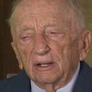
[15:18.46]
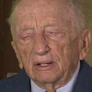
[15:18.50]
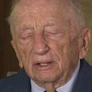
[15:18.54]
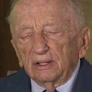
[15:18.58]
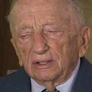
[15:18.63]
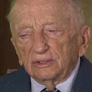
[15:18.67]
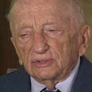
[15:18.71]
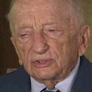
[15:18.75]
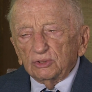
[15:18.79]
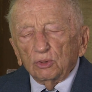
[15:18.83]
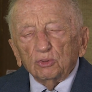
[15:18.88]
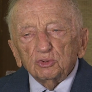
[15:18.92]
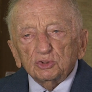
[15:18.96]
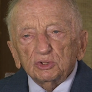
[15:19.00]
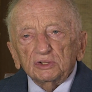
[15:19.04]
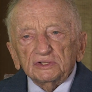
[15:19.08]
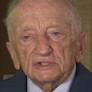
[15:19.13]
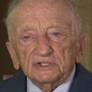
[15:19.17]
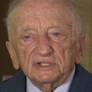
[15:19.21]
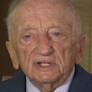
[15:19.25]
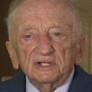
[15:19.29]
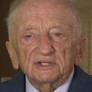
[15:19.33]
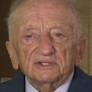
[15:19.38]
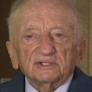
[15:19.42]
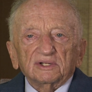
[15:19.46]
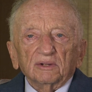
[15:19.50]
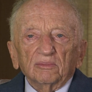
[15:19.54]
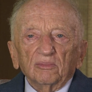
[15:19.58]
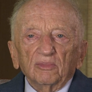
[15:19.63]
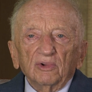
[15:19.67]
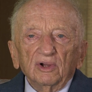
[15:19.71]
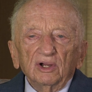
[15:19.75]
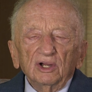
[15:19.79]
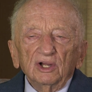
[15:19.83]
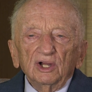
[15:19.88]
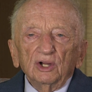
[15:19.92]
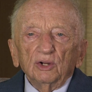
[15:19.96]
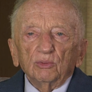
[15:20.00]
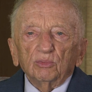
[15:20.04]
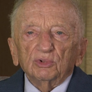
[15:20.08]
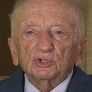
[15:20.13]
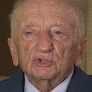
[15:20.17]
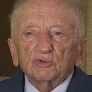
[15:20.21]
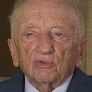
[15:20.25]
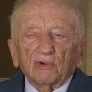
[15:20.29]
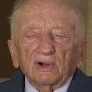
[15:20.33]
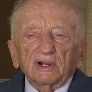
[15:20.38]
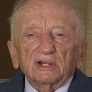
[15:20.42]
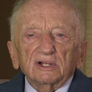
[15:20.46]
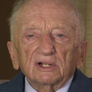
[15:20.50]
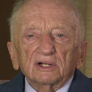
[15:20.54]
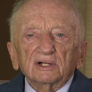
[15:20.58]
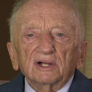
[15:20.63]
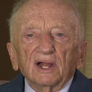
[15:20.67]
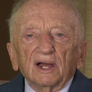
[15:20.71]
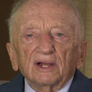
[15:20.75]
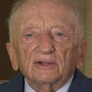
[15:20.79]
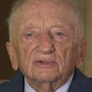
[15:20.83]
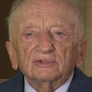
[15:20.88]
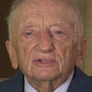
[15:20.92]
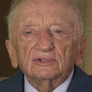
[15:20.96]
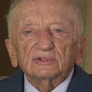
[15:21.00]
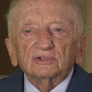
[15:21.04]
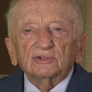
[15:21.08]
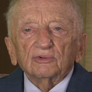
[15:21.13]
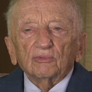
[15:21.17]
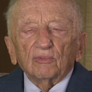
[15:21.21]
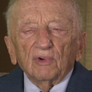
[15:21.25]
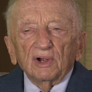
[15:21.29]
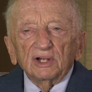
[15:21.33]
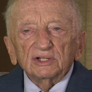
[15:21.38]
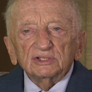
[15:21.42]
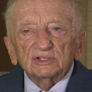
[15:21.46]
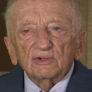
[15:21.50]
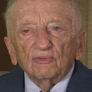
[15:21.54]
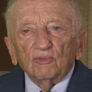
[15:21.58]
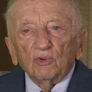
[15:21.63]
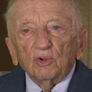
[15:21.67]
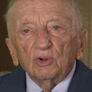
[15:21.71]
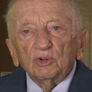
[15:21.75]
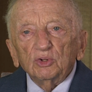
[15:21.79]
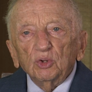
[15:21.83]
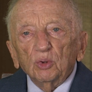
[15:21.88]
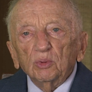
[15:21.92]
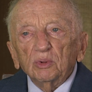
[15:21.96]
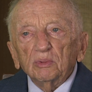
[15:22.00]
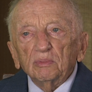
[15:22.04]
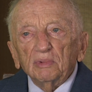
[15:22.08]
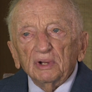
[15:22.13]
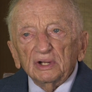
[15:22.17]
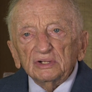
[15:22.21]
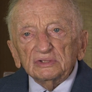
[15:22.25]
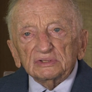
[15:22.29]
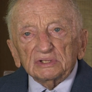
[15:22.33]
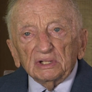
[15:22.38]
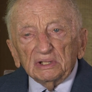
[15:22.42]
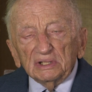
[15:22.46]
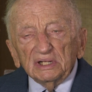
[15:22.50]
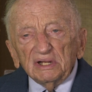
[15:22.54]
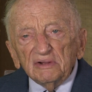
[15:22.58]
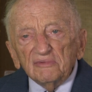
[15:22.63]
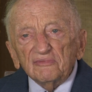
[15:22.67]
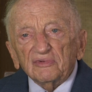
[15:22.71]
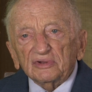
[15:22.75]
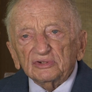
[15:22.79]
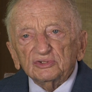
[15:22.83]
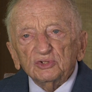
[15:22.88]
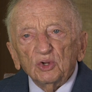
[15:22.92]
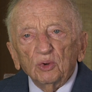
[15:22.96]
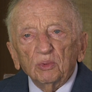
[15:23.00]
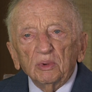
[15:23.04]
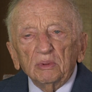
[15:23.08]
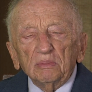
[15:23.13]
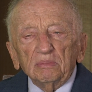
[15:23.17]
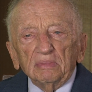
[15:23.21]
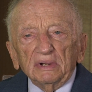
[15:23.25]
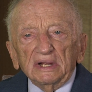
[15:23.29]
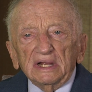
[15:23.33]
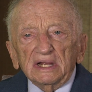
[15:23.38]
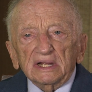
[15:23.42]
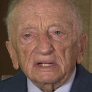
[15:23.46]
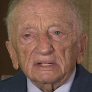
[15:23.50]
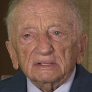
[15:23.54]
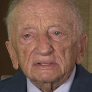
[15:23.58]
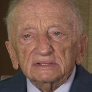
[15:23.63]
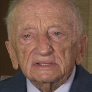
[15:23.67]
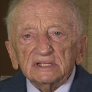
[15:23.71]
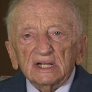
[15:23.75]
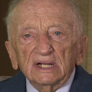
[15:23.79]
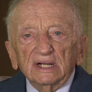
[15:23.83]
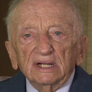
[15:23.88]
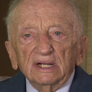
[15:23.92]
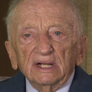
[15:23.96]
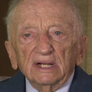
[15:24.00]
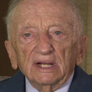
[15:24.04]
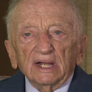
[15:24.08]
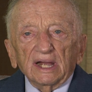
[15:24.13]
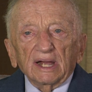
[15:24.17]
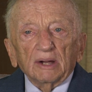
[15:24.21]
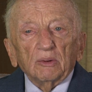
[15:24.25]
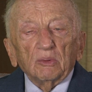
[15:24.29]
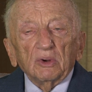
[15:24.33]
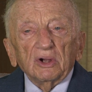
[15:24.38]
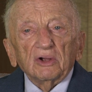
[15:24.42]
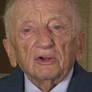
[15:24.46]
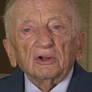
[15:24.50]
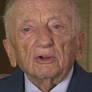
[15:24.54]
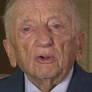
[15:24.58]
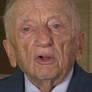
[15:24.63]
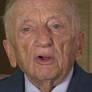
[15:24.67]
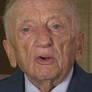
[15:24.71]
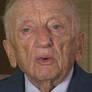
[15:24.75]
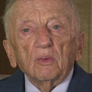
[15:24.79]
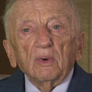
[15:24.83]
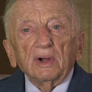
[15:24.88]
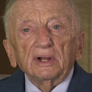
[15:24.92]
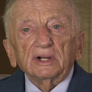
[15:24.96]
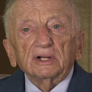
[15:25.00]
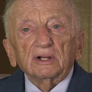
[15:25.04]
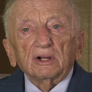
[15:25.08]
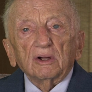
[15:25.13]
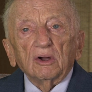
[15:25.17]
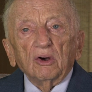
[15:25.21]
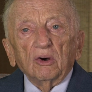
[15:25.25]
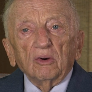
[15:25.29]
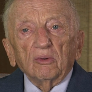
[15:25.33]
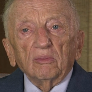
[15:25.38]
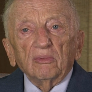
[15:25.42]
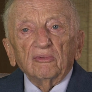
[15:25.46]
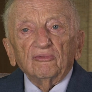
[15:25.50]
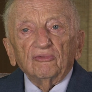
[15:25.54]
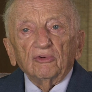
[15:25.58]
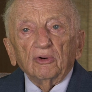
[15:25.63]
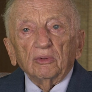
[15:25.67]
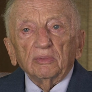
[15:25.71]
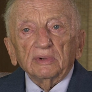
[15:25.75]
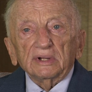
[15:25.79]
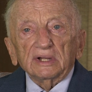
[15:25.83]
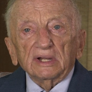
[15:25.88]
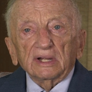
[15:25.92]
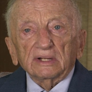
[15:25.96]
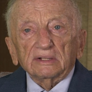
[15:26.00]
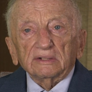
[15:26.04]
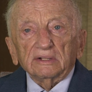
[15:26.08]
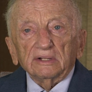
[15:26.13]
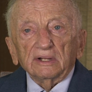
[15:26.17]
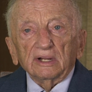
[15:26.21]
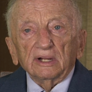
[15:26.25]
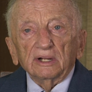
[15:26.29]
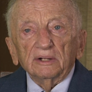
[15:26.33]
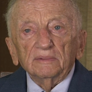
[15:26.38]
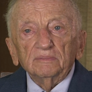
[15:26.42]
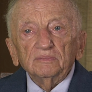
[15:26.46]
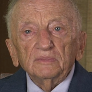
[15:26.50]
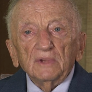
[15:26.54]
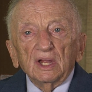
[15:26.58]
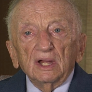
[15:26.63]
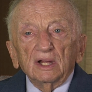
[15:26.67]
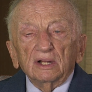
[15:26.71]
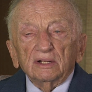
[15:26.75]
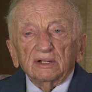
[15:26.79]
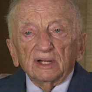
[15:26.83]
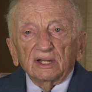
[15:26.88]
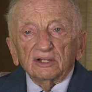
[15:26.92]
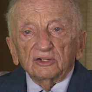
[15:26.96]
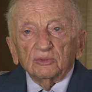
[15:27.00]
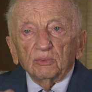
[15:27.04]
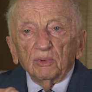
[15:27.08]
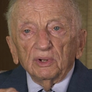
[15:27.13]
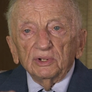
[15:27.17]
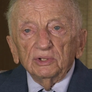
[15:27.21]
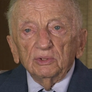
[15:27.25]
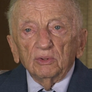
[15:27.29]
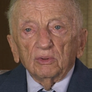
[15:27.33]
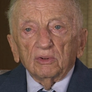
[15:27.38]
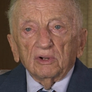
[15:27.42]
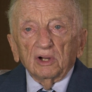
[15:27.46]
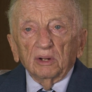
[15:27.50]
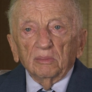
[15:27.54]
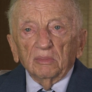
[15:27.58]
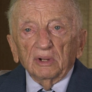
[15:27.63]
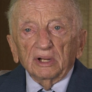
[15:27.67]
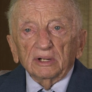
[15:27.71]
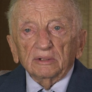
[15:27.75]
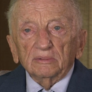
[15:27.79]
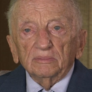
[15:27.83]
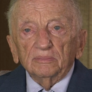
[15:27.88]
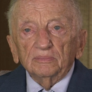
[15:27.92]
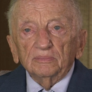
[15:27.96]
social system which recognizes the rights of all human beings to live as human beings. And we're a long way to go before we get there. That's where you come in.